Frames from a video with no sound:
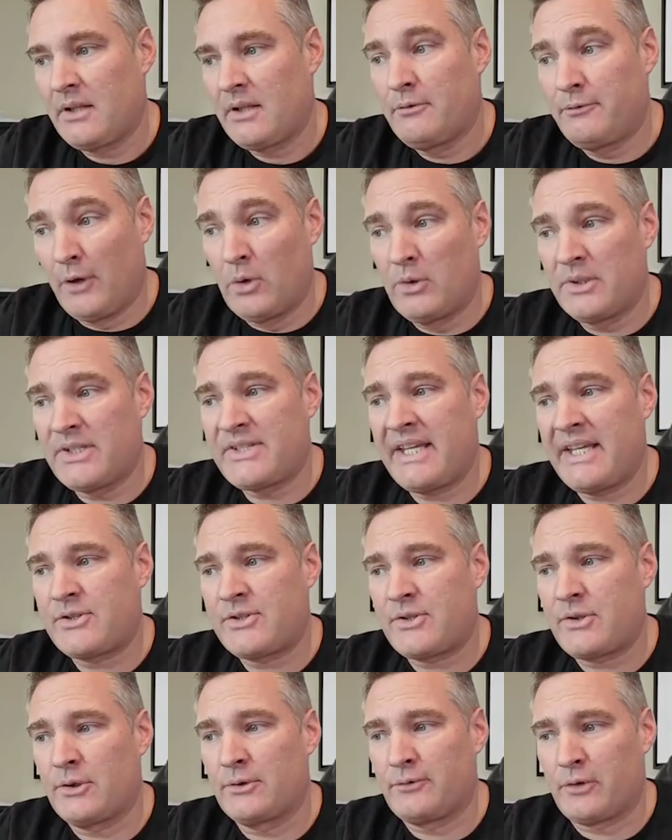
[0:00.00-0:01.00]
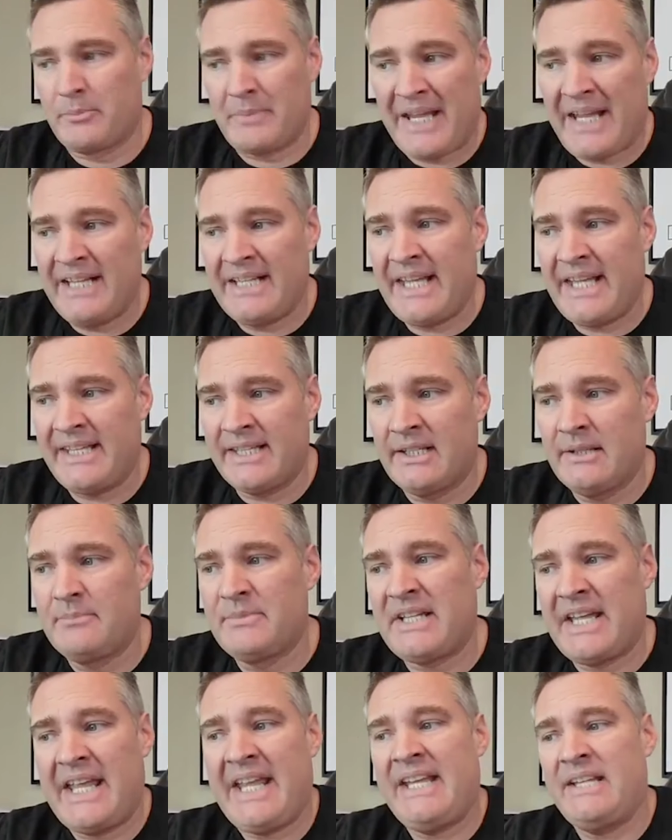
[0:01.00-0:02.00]
Phone is answered from 8 a.m.
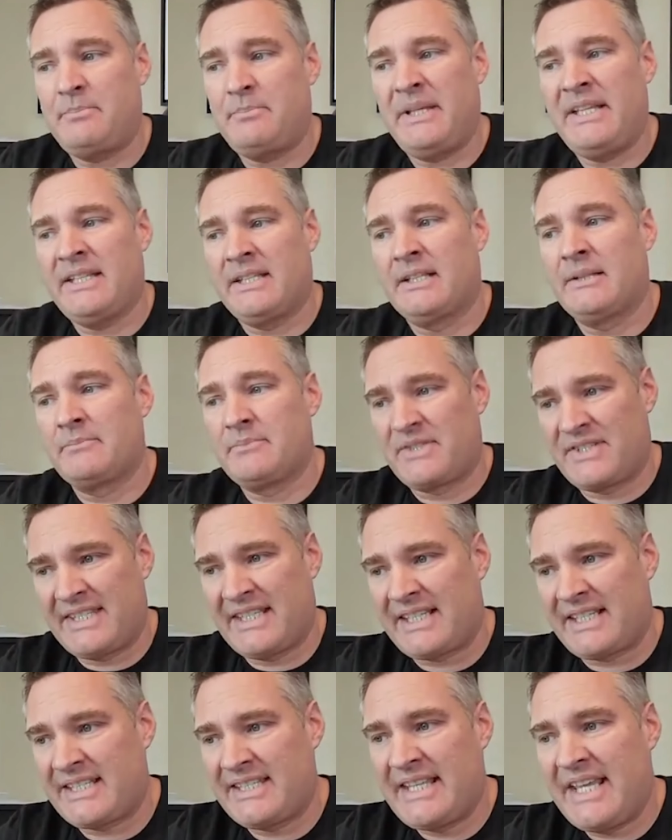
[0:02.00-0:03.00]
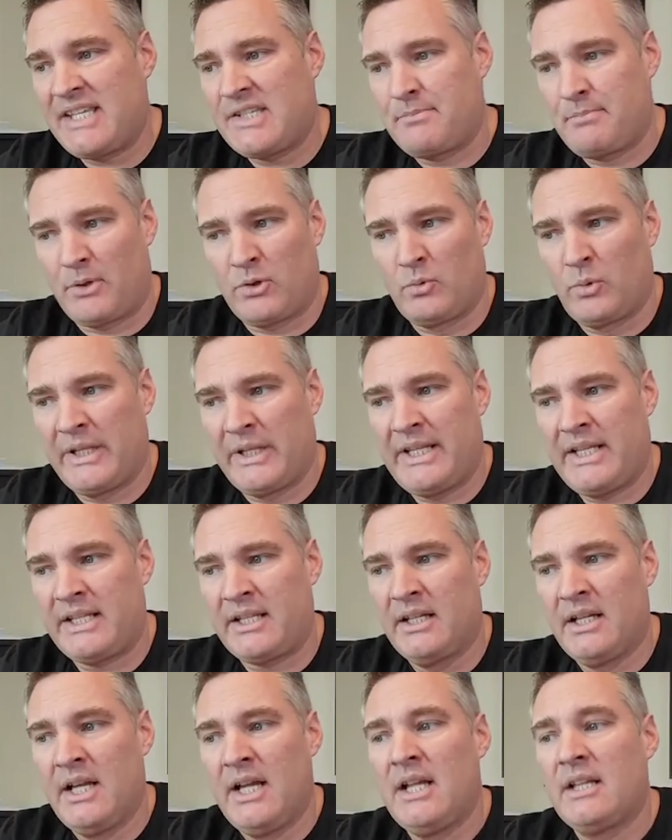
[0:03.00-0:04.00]
to 8 p.m., six days per week.
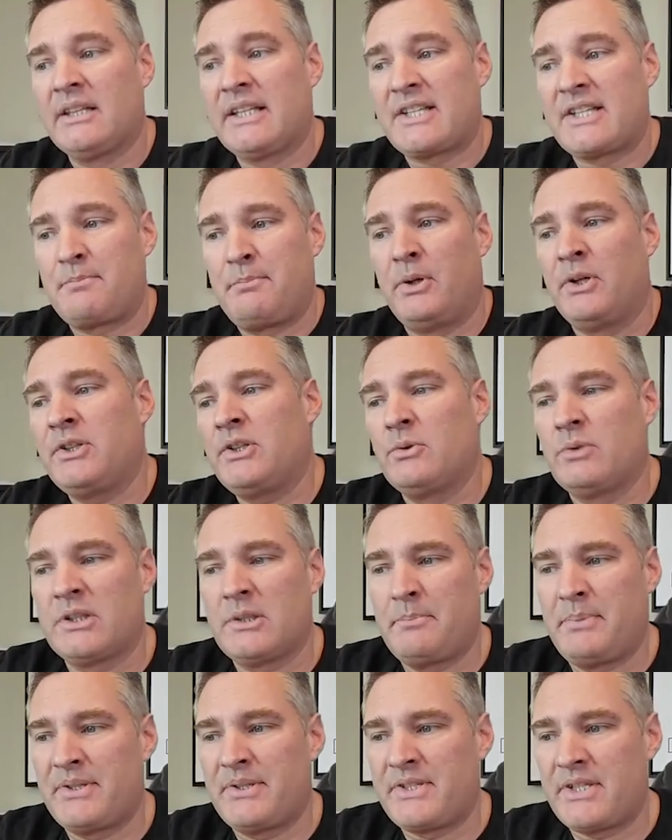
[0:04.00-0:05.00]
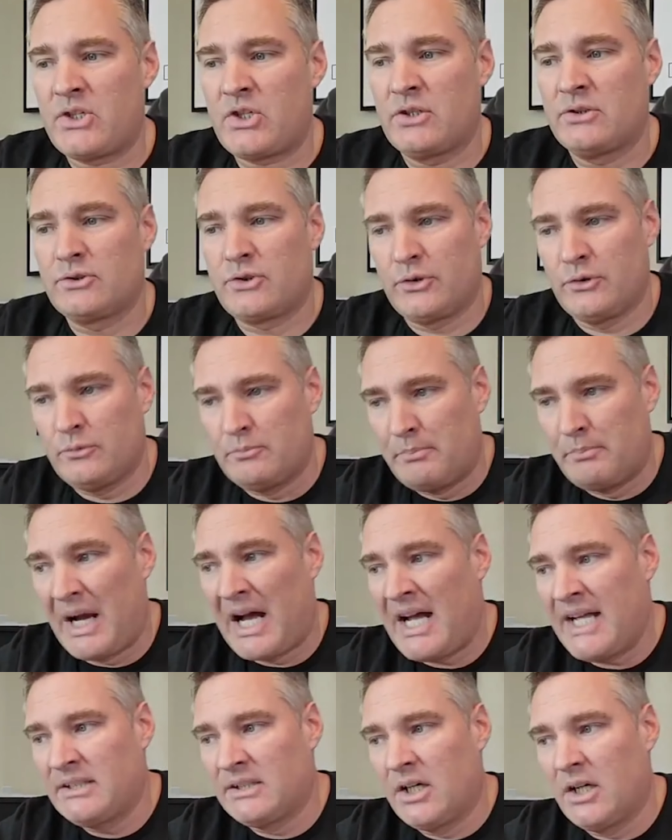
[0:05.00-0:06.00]
Let's put you in a position to
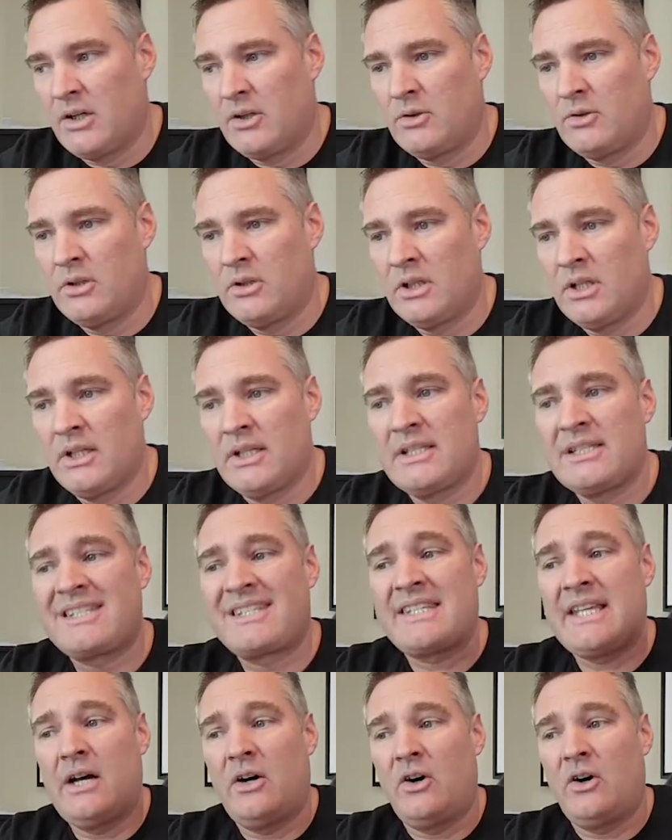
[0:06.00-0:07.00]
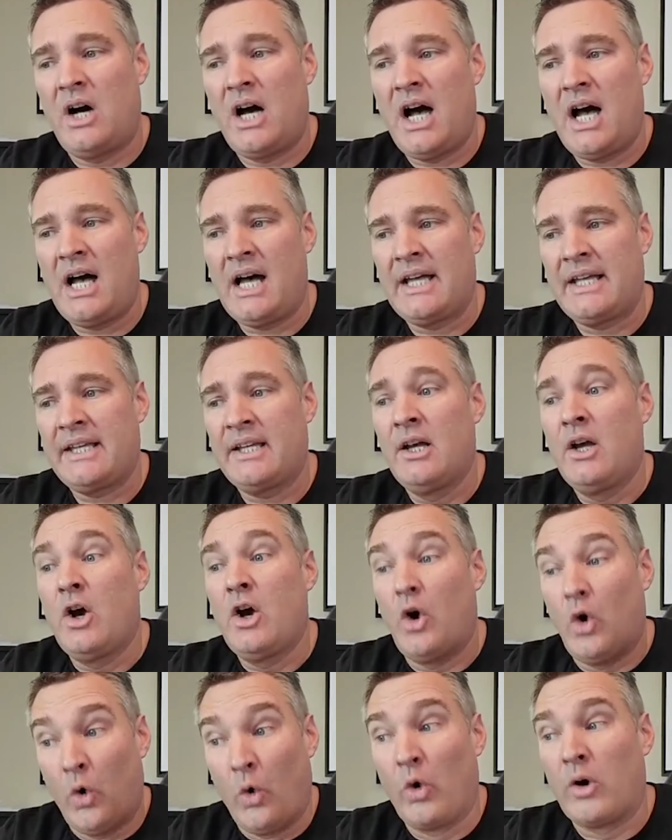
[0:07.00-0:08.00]
buy low, sell high,
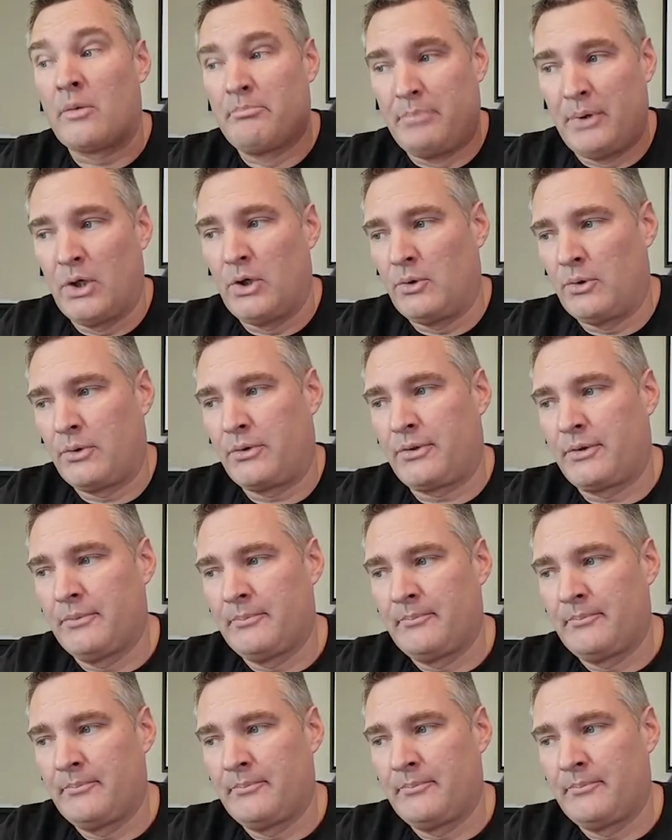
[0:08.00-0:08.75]
or both.